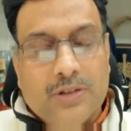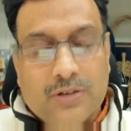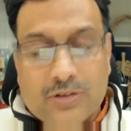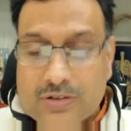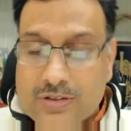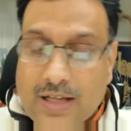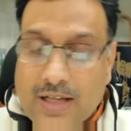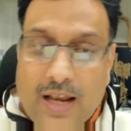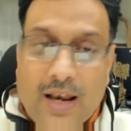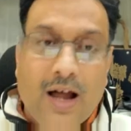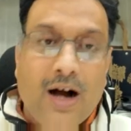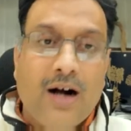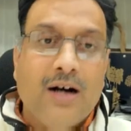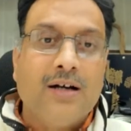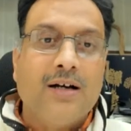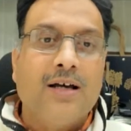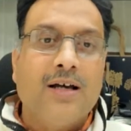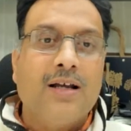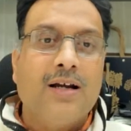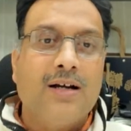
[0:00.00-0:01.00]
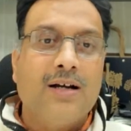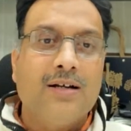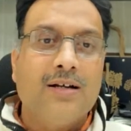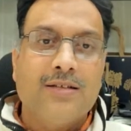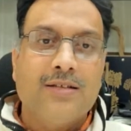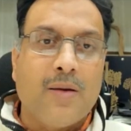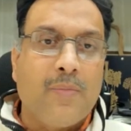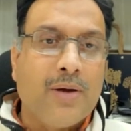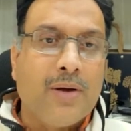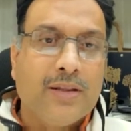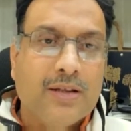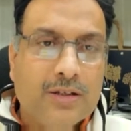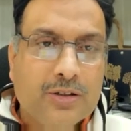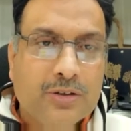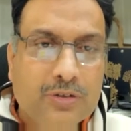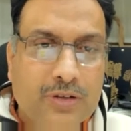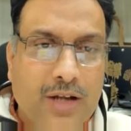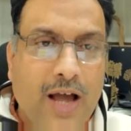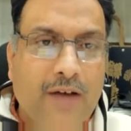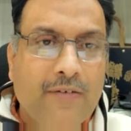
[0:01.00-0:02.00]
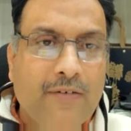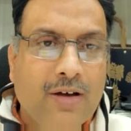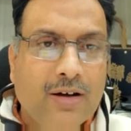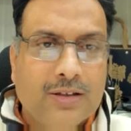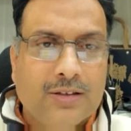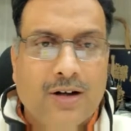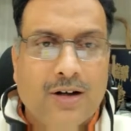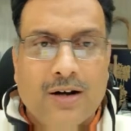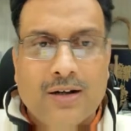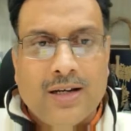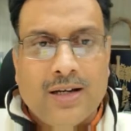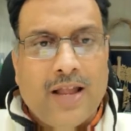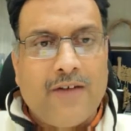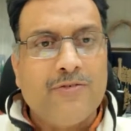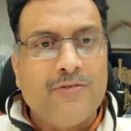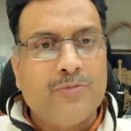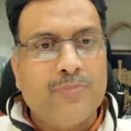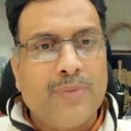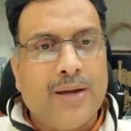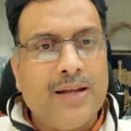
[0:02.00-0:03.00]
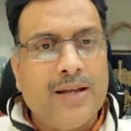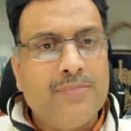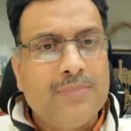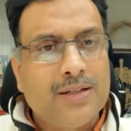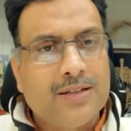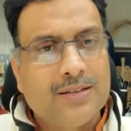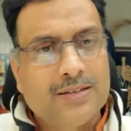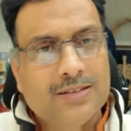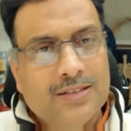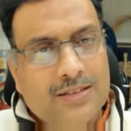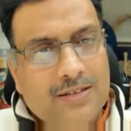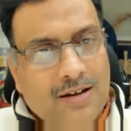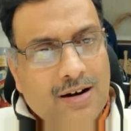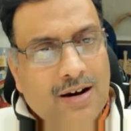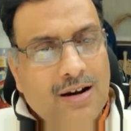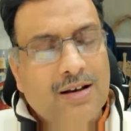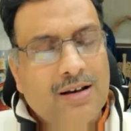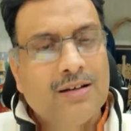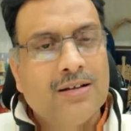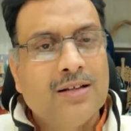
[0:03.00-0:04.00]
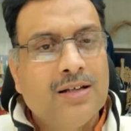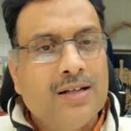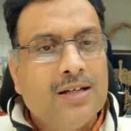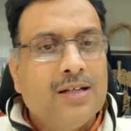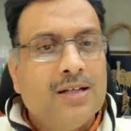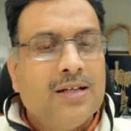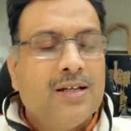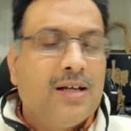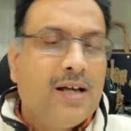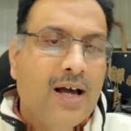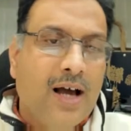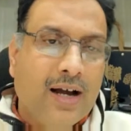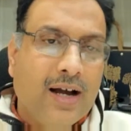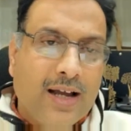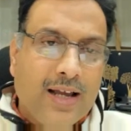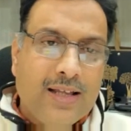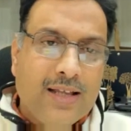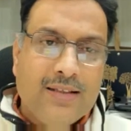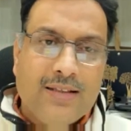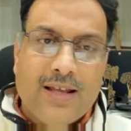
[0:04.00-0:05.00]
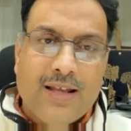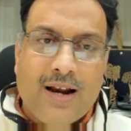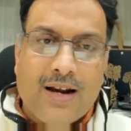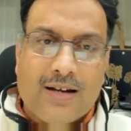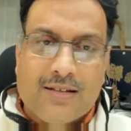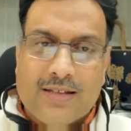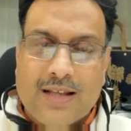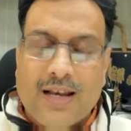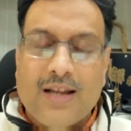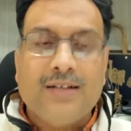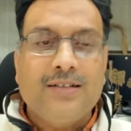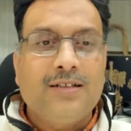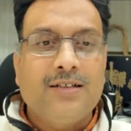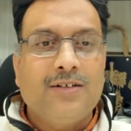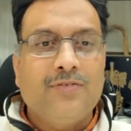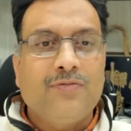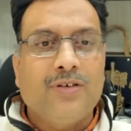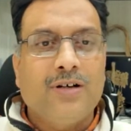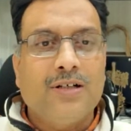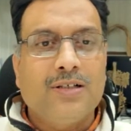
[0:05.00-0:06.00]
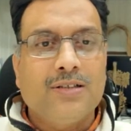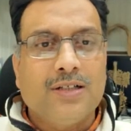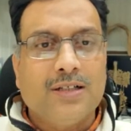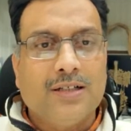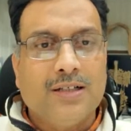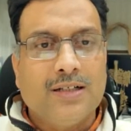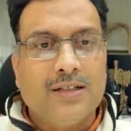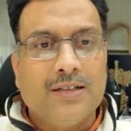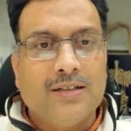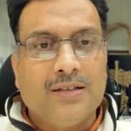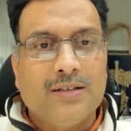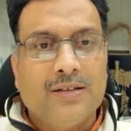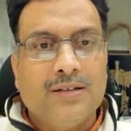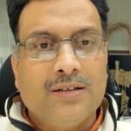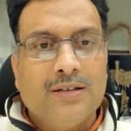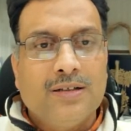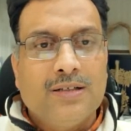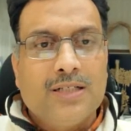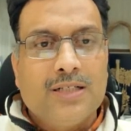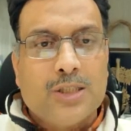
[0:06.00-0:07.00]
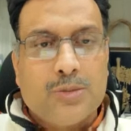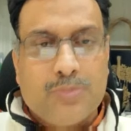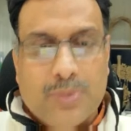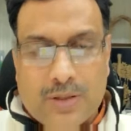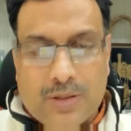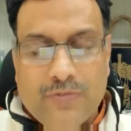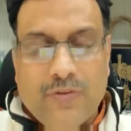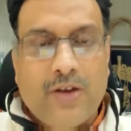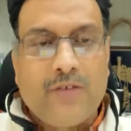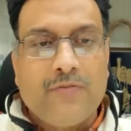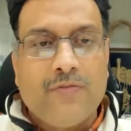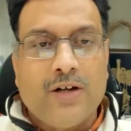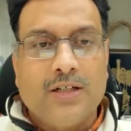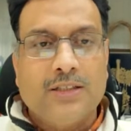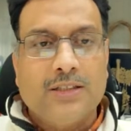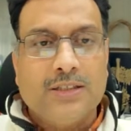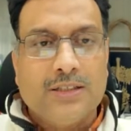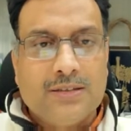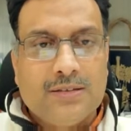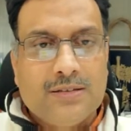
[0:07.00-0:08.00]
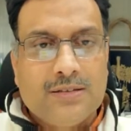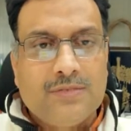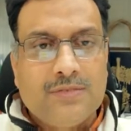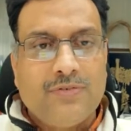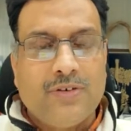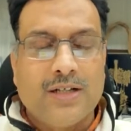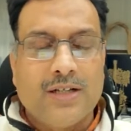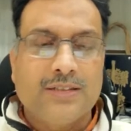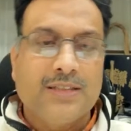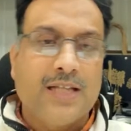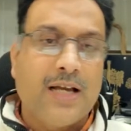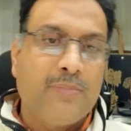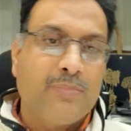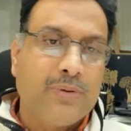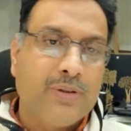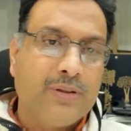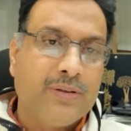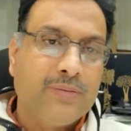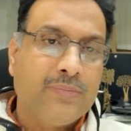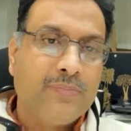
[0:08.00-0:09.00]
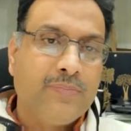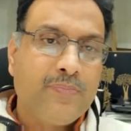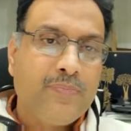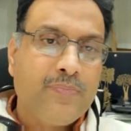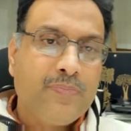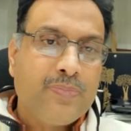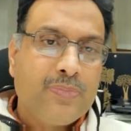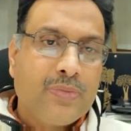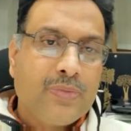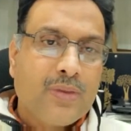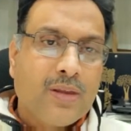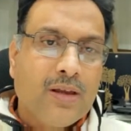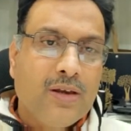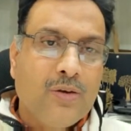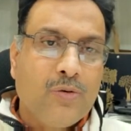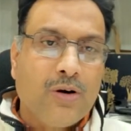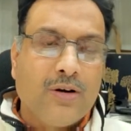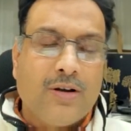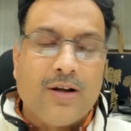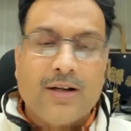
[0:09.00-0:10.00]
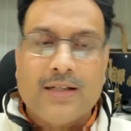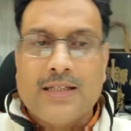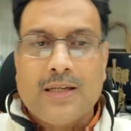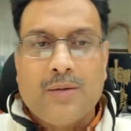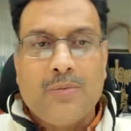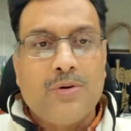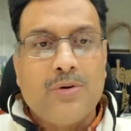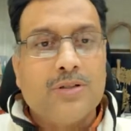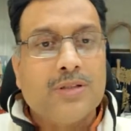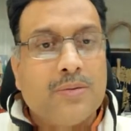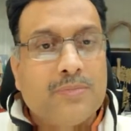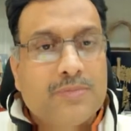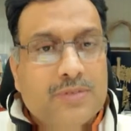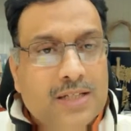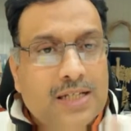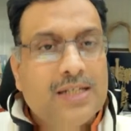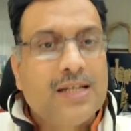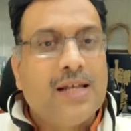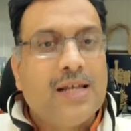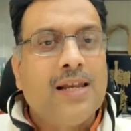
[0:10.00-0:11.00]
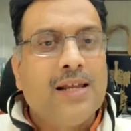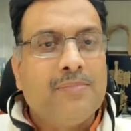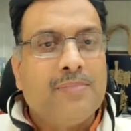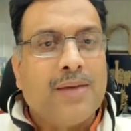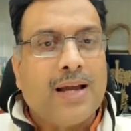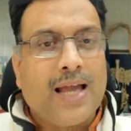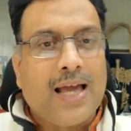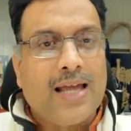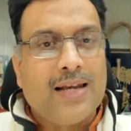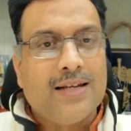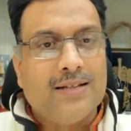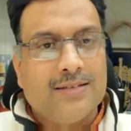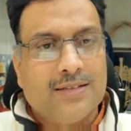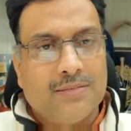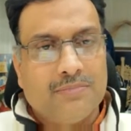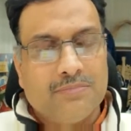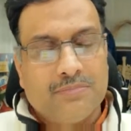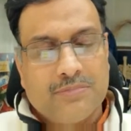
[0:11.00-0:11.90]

stay longer and some others should have a short lifespan, because these are all, again, they are selected for certain specific function. For example, you are talking about some signaling mechanism.